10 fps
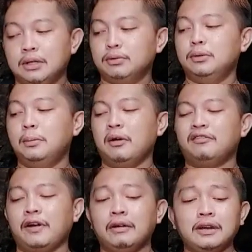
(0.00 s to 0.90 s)
it would be
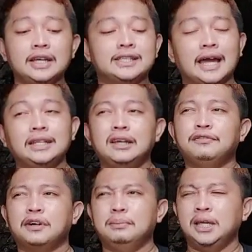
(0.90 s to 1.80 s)
very exciting
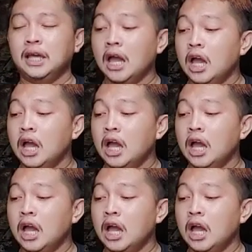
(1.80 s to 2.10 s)
for me